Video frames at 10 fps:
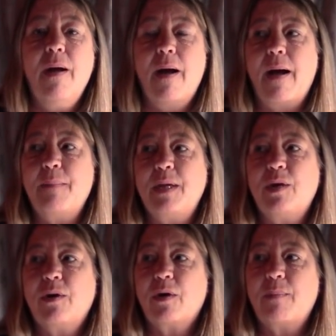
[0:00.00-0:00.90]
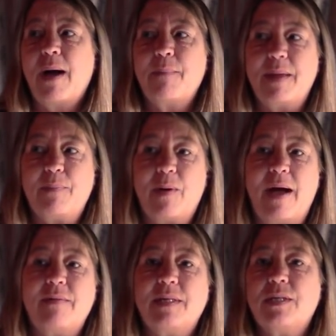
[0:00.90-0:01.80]
I mean, you hear about people
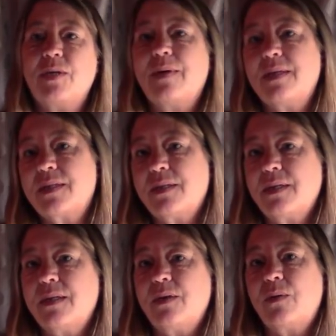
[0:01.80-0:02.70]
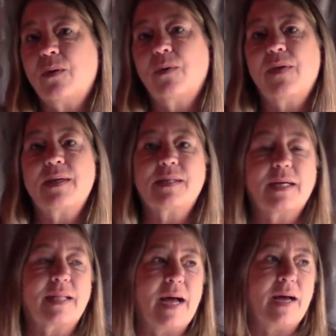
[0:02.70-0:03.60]
having to do insulin or things
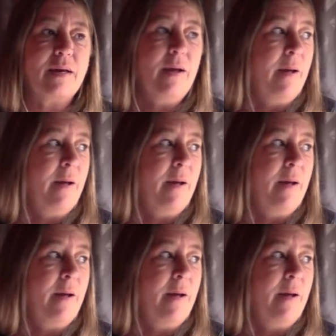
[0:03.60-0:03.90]
like that,